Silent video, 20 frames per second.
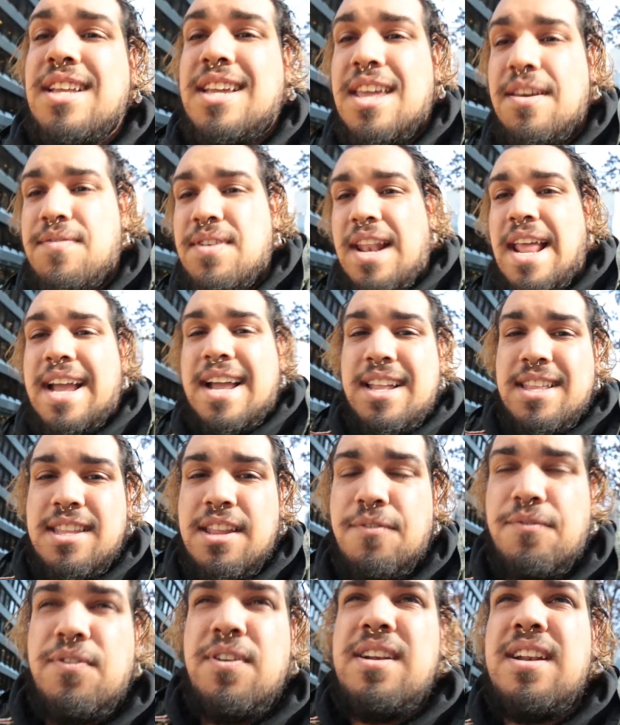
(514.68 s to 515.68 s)
to give it like a
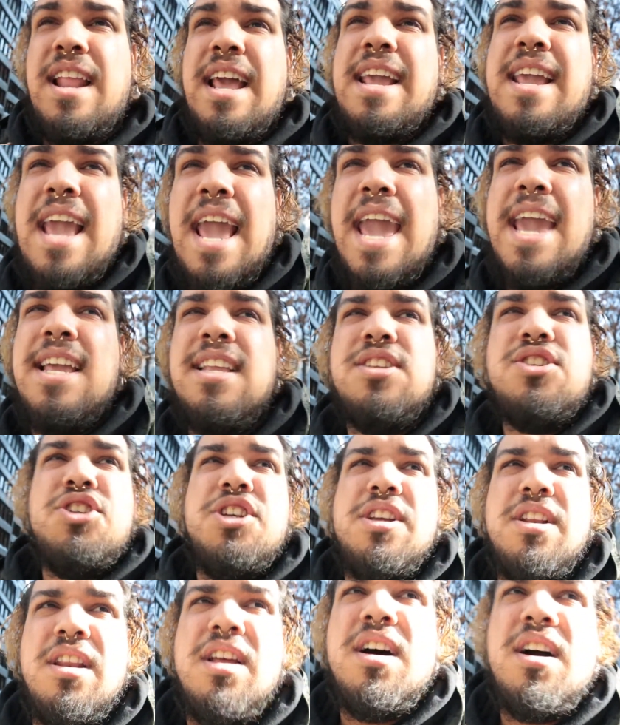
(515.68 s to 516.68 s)
different, like
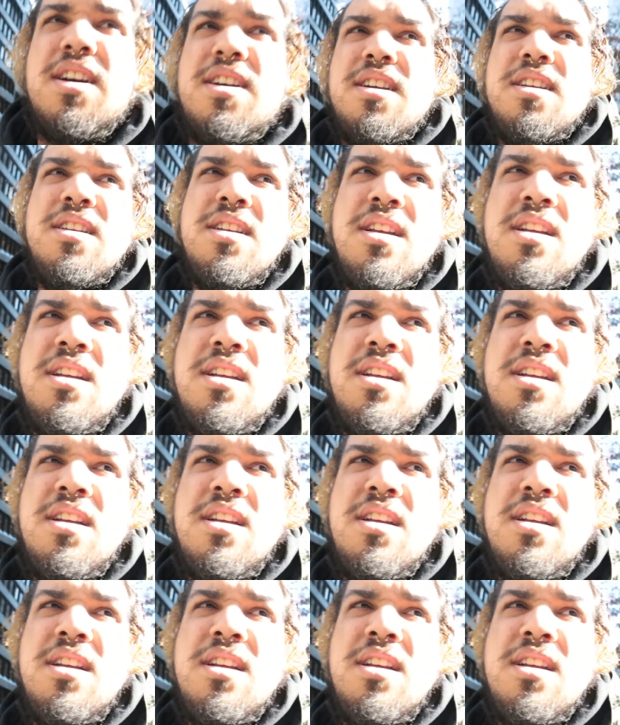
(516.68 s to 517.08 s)
agey look.